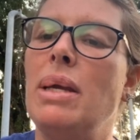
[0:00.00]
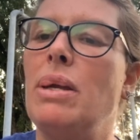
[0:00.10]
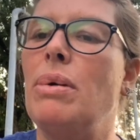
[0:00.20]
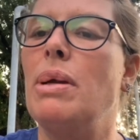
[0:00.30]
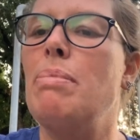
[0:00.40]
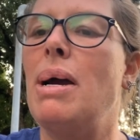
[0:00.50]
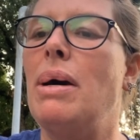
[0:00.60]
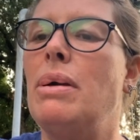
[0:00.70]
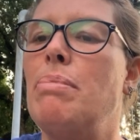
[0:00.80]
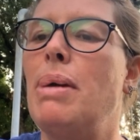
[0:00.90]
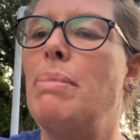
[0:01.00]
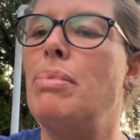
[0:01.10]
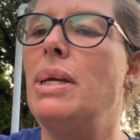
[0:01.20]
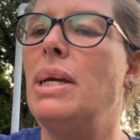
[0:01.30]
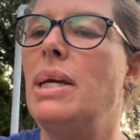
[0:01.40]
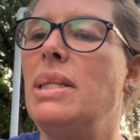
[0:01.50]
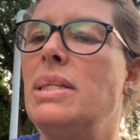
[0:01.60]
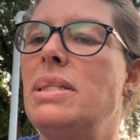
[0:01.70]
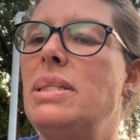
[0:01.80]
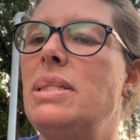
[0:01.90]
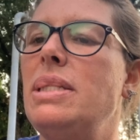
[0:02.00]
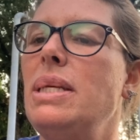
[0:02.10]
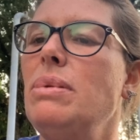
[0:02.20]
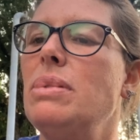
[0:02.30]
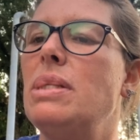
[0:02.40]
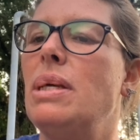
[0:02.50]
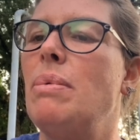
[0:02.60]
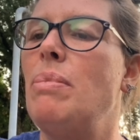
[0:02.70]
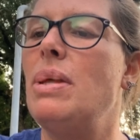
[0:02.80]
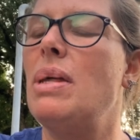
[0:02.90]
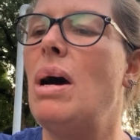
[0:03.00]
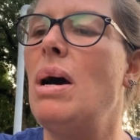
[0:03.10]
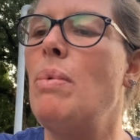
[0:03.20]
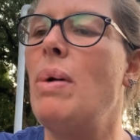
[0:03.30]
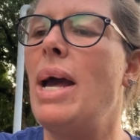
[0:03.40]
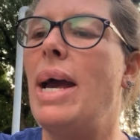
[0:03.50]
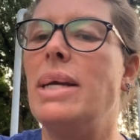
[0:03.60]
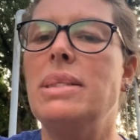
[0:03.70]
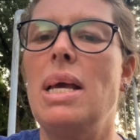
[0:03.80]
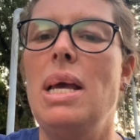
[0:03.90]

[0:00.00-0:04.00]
curry powder, and paprika and then seals them with hot wax.